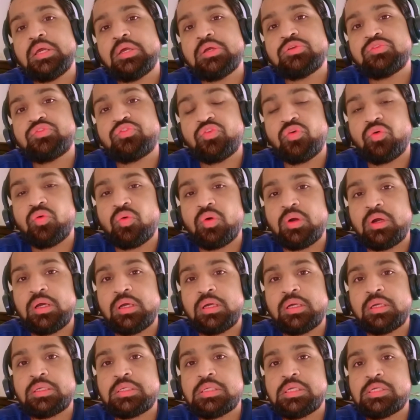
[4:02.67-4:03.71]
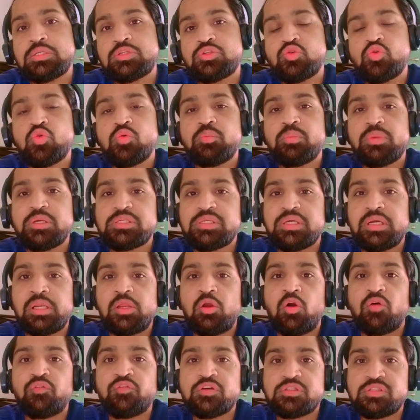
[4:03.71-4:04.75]
So Zoom basically
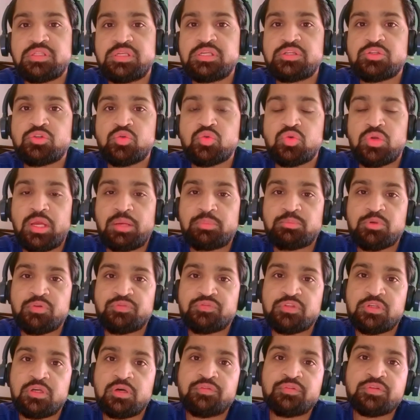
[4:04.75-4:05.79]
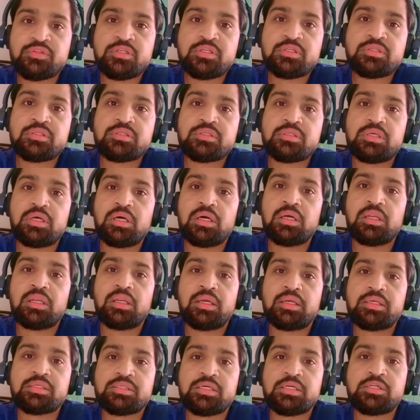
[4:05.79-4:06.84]
offers these two types of services,
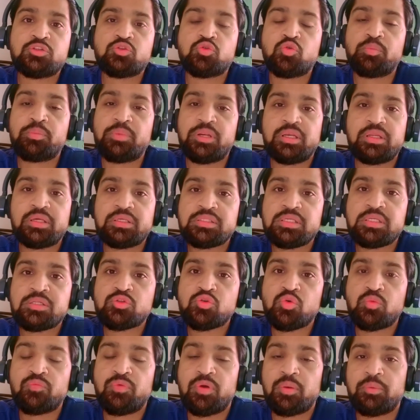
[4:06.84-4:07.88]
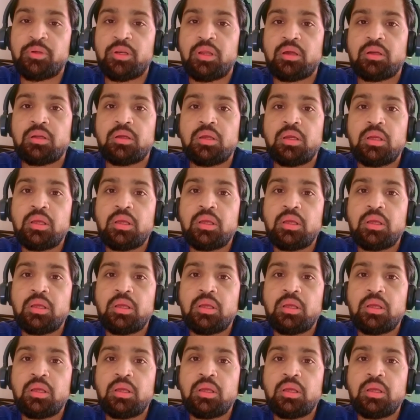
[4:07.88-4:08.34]
like I said, Zoom meetings and Zoom webinar.